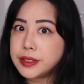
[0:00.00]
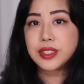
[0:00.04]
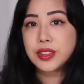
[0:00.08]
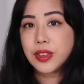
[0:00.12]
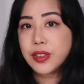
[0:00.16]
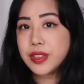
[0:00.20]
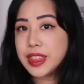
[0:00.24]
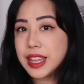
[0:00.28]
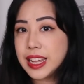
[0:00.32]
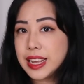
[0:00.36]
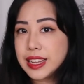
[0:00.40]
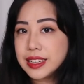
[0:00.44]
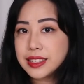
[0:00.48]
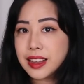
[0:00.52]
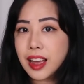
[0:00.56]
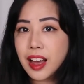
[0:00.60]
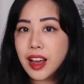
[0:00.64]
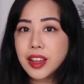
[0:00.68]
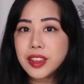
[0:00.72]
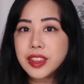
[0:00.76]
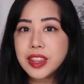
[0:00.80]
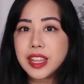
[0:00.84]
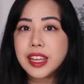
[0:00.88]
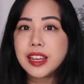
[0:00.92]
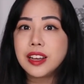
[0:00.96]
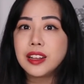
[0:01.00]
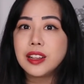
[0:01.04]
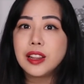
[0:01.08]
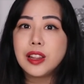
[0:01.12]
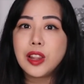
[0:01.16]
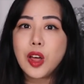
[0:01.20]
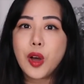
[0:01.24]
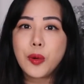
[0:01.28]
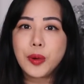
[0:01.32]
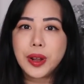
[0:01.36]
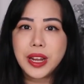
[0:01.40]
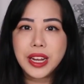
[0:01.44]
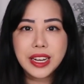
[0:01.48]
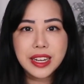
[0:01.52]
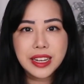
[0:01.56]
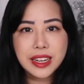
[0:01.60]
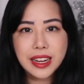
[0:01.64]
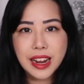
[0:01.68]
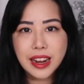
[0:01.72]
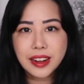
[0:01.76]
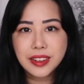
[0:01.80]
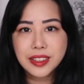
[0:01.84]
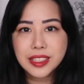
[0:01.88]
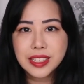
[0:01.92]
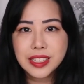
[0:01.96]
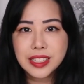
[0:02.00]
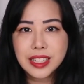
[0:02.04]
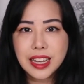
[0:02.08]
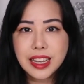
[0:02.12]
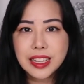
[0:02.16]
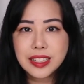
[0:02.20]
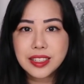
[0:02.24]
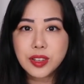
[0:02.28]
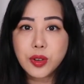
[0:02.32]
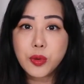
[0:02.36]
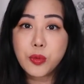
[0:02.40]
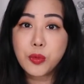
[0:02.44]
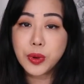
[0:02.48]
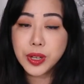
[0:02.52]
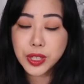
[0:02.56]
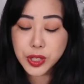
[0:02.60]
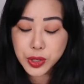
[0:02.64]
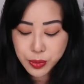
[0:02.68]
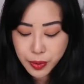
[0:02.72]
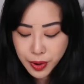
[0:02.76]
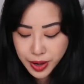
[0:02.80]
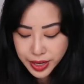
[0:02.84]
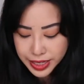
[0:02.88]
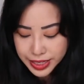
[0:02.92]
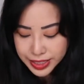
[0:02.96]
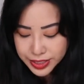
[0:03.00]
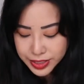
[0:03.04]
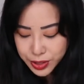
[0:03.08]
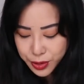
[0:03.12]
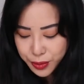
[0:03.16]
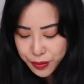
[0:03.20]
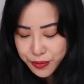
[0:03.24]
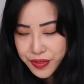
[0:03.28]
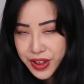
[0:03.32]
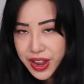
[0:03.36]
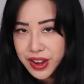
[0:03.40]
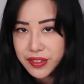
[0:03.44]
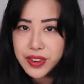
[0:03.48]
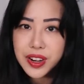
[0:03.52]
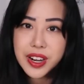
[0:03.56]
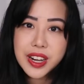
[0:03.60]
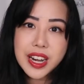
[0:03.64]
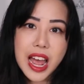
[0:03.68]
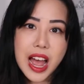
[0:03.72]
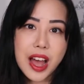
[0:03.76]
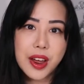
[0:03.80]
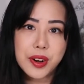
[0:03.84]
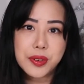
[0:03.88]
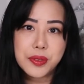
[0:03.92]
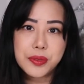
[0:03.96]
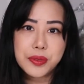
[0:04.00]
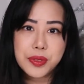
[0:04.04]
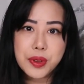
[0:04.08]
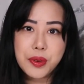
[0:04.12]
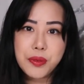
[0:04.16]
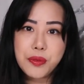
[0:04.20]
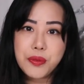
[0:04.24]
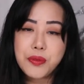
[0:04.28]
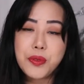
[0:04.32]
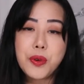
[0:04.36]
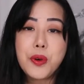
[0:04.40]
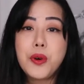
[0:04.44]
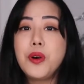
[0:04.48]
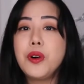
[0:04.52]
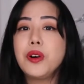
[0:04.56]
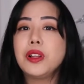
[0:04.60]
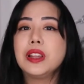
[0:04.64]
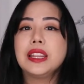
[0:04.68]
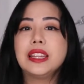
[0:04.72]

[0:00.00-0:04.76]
So these are the Glowy nail sets. Which one is your favorite out of the 4?